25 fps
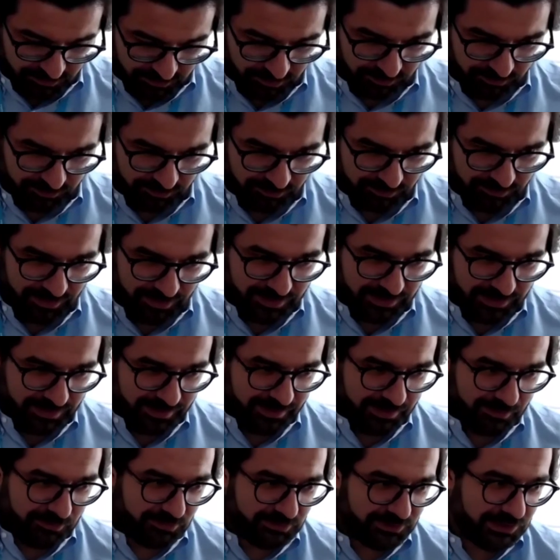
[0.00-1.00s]
So
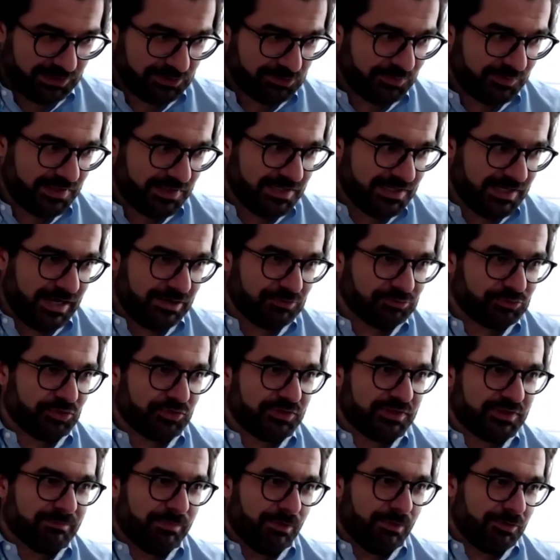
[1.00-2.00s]
I will try to think out
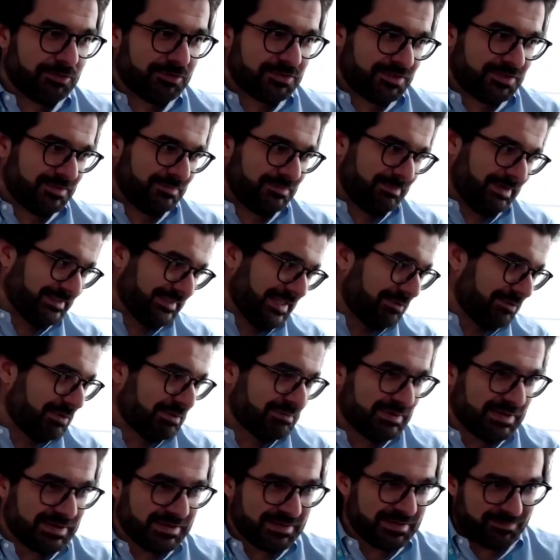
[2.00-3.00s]
of the box, but I
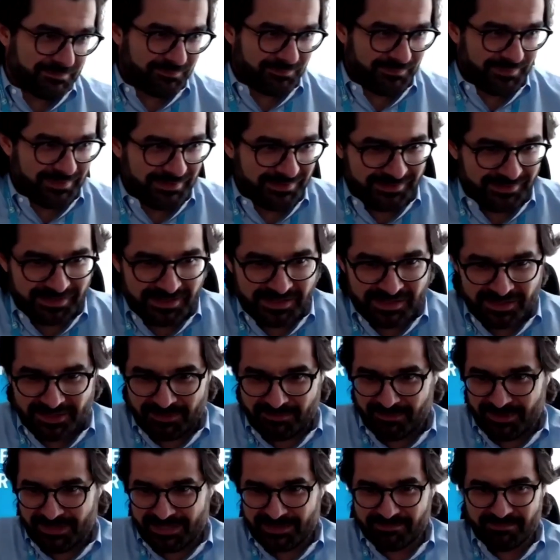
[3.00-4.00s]
will be
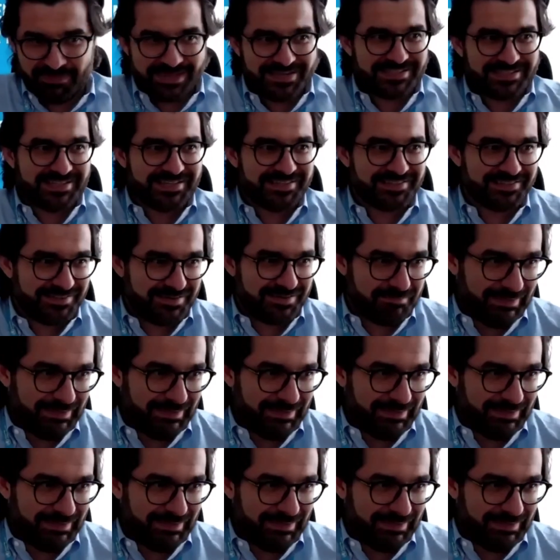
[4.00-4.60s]
very basic,